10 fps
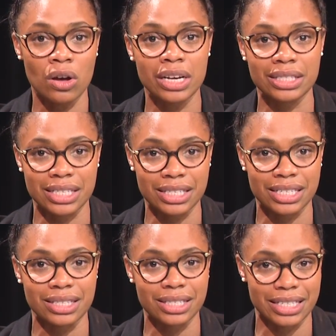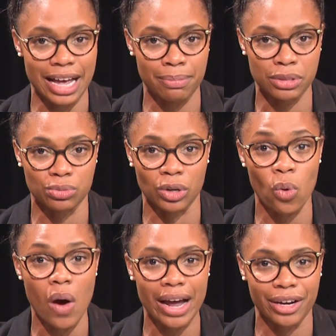consistent steps
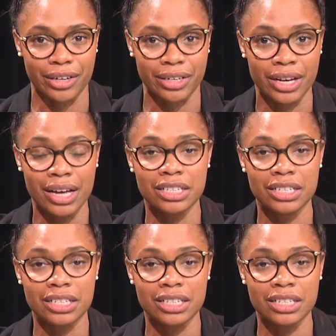required